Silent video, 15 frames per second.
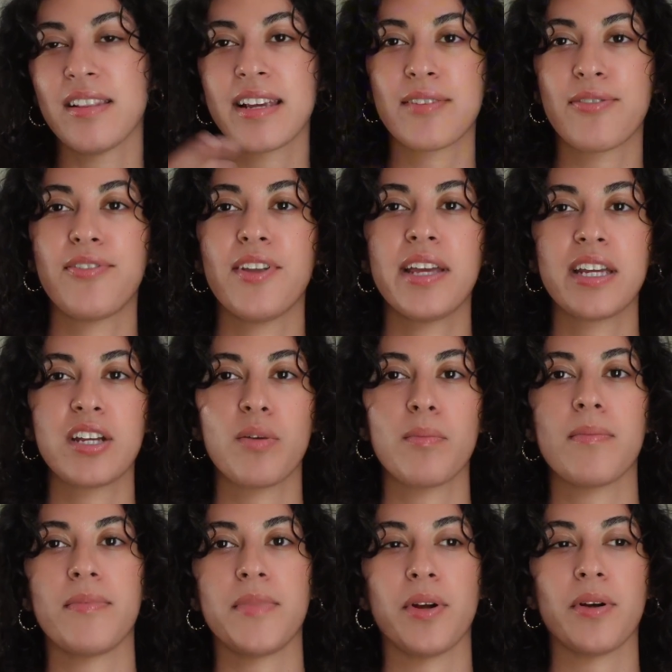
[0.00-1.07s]
filling
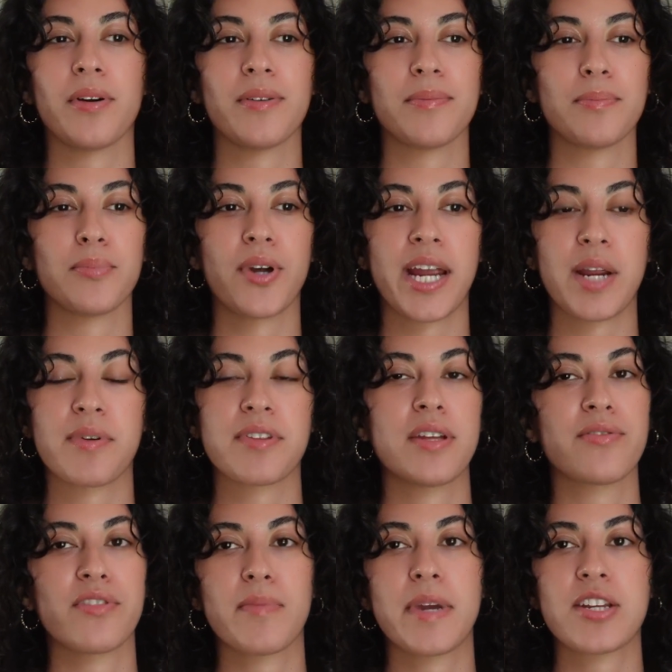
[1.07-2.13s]
your brain with
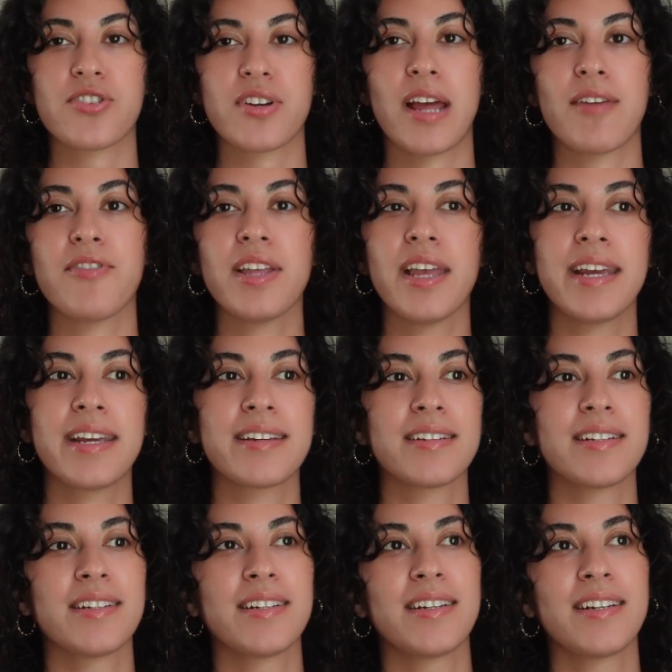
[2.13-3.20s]
information. I feel like
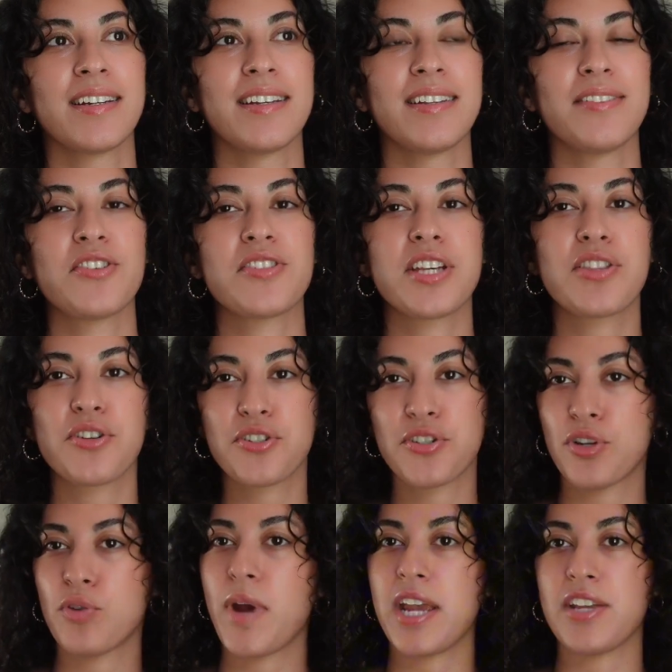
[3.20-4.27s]
there's either
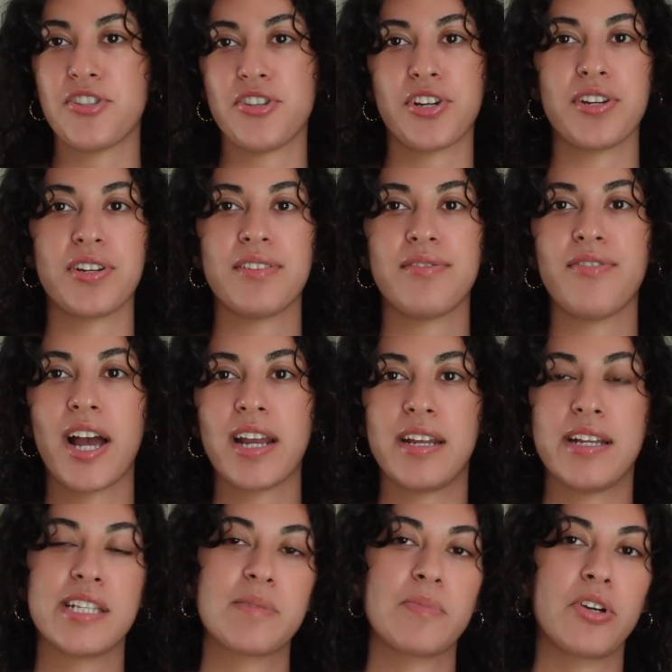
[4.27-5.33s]
2 ways you could find
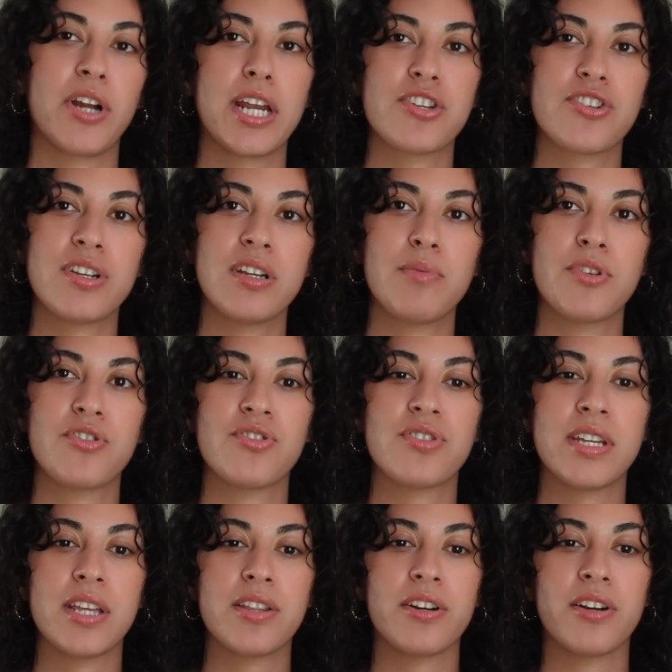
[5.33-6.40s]
inspiration, which is
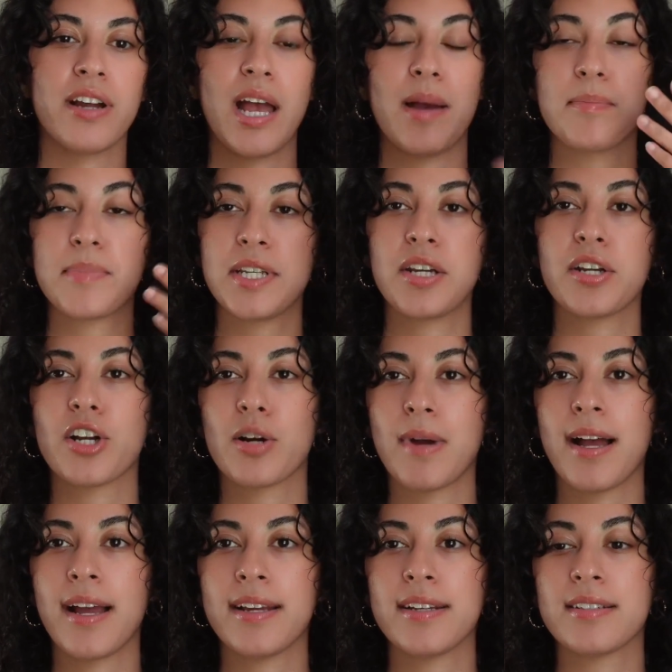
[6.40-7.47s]
either emptying your
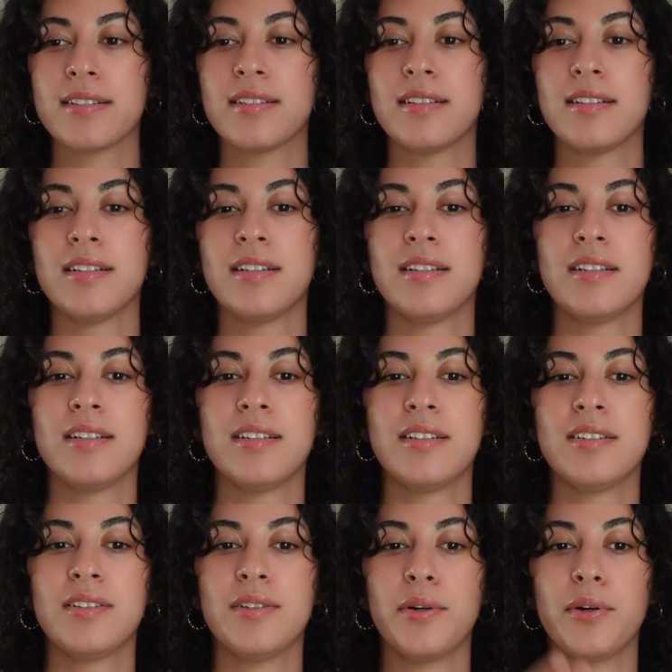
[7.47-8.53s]
mind
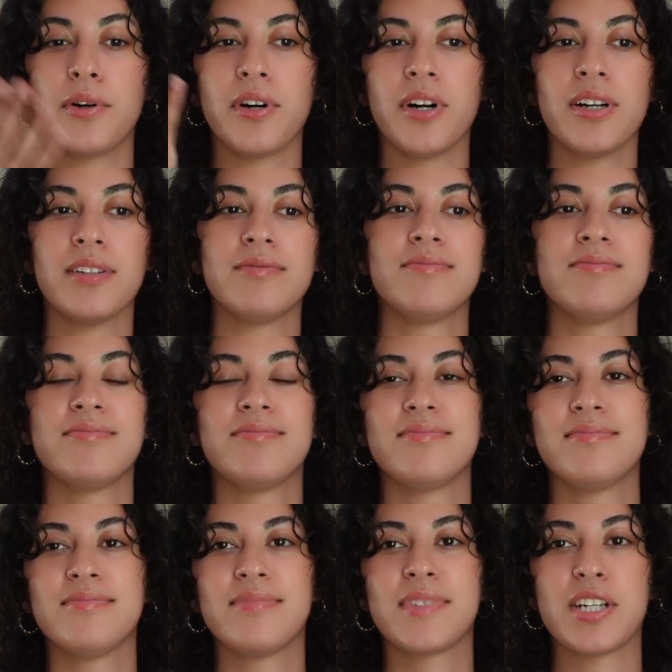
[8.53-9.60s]
or
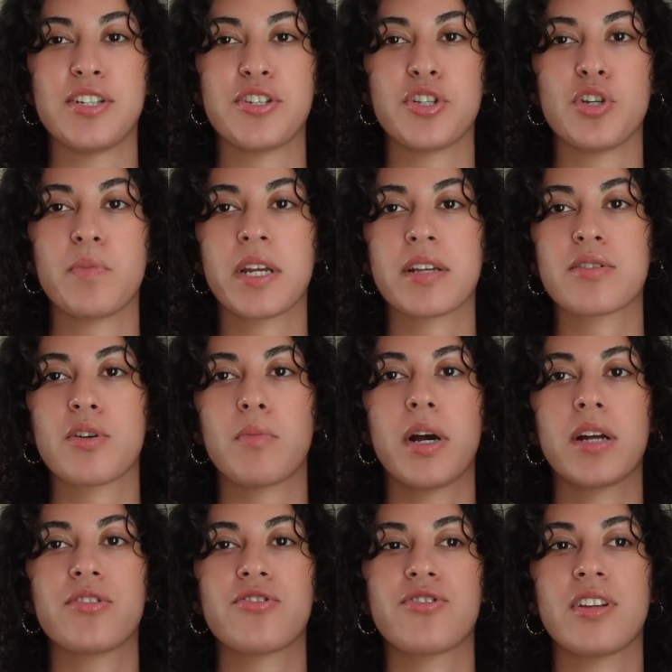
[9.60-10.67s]
consuming so
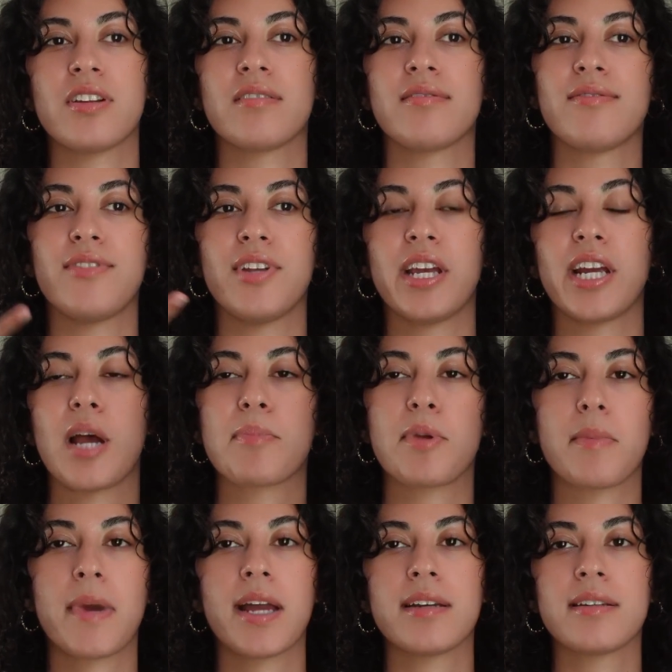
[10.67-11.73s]
much and filling up your
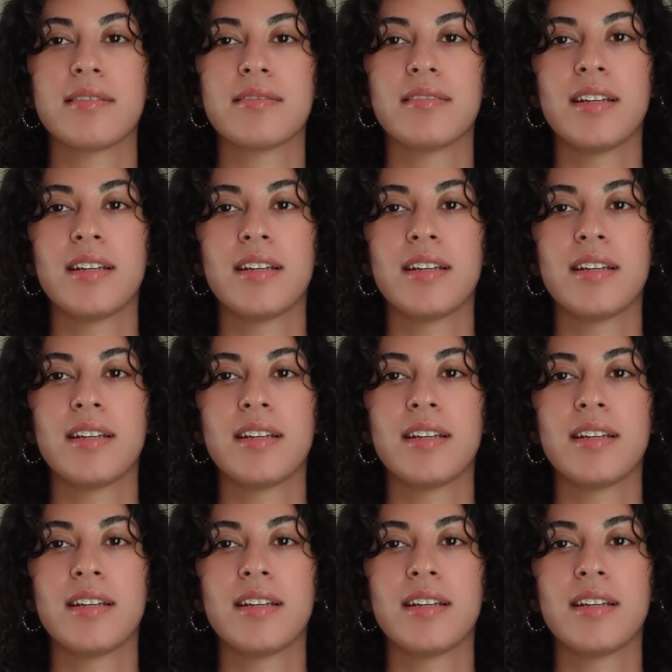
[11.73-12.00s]
mind.